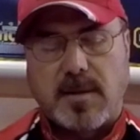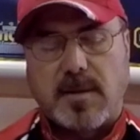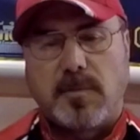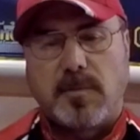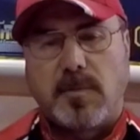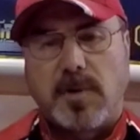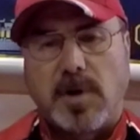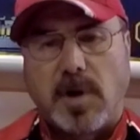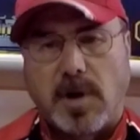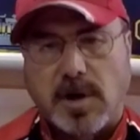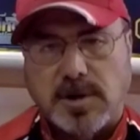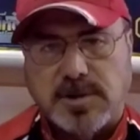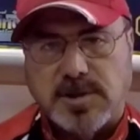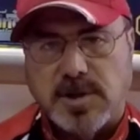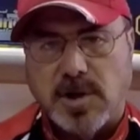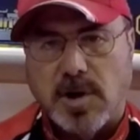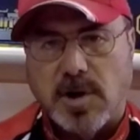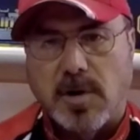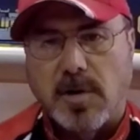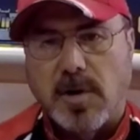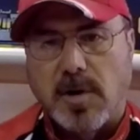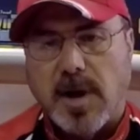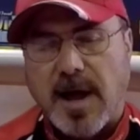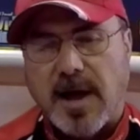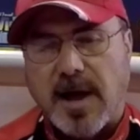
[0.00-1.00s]
We
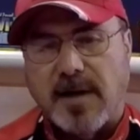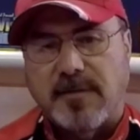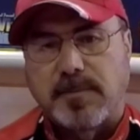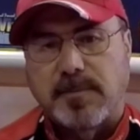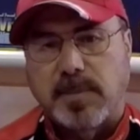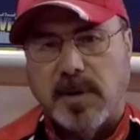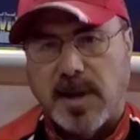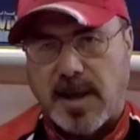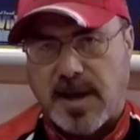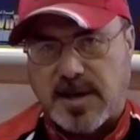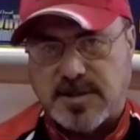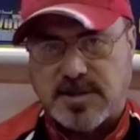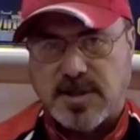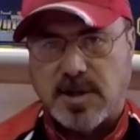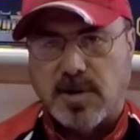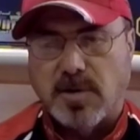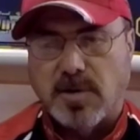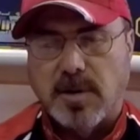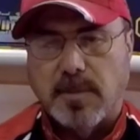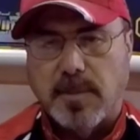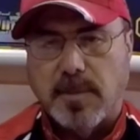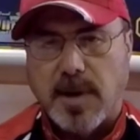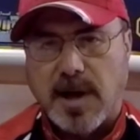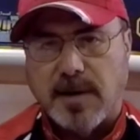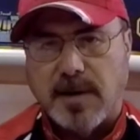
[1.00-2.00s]
also have plastic on
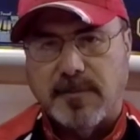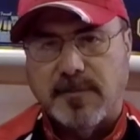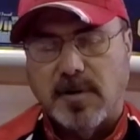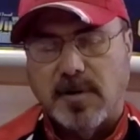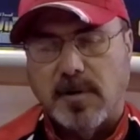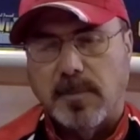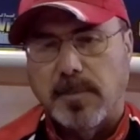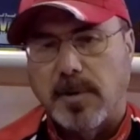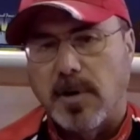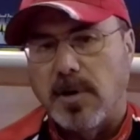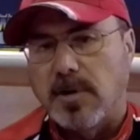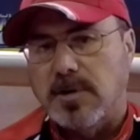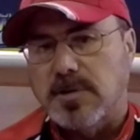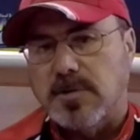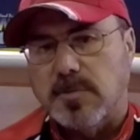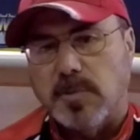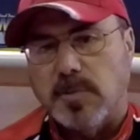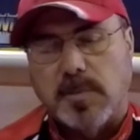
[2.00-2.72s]
the bottom of our boats.